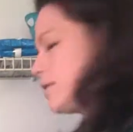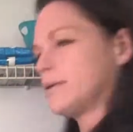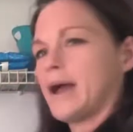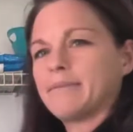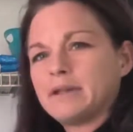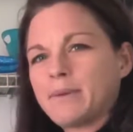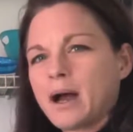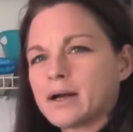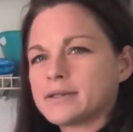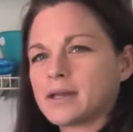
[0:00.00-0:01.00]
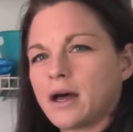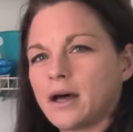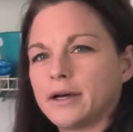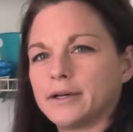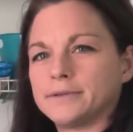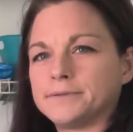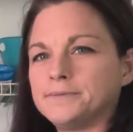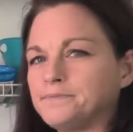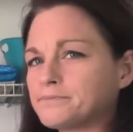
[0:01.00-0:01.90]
empty box of